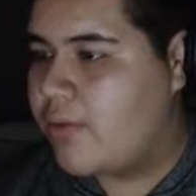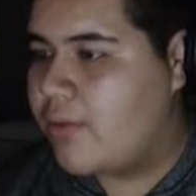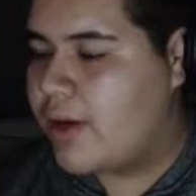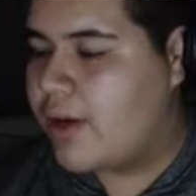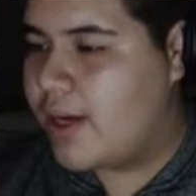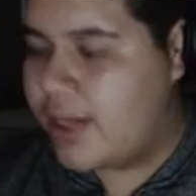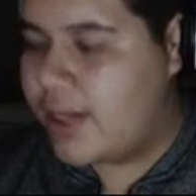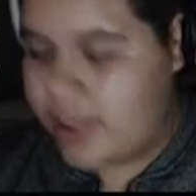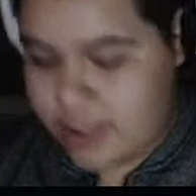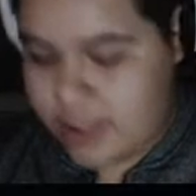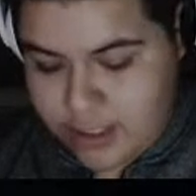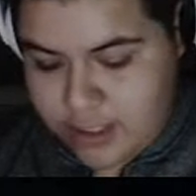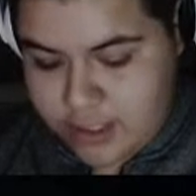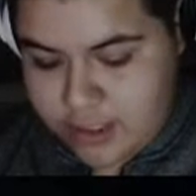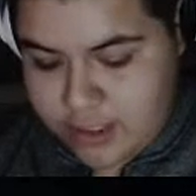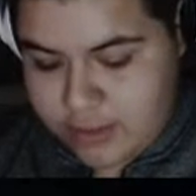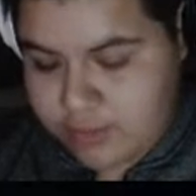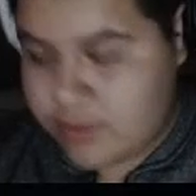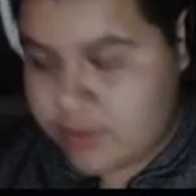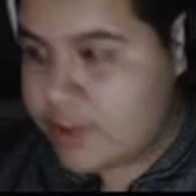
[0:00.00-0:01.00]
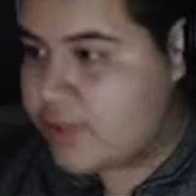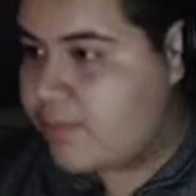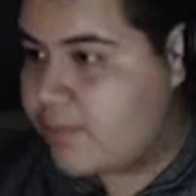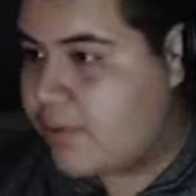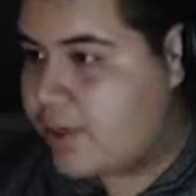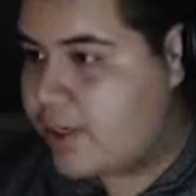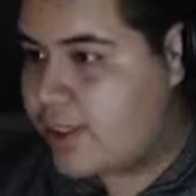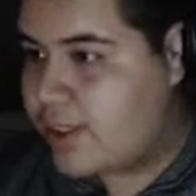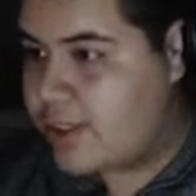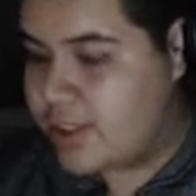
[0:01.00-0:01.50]
Oh my gosh,
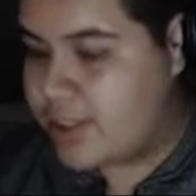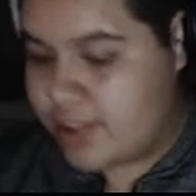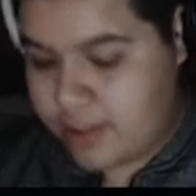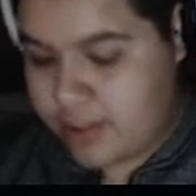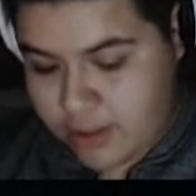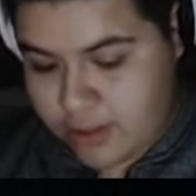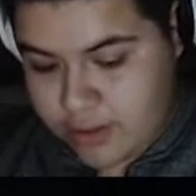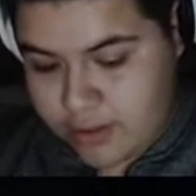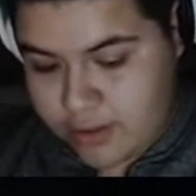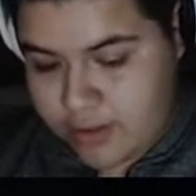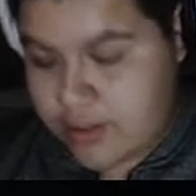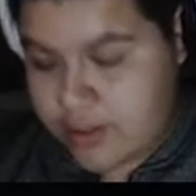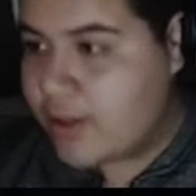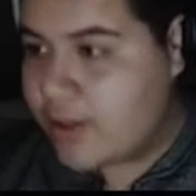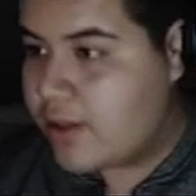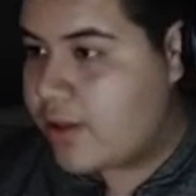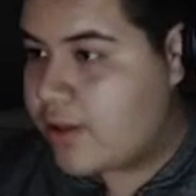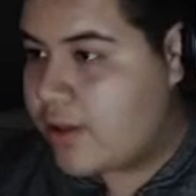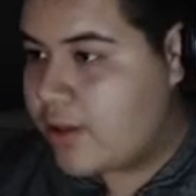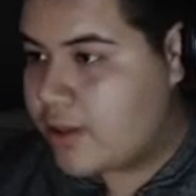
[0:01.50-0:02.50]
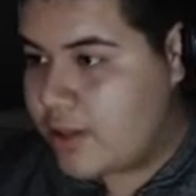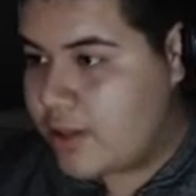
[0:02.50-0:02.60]
which button is it? Alt,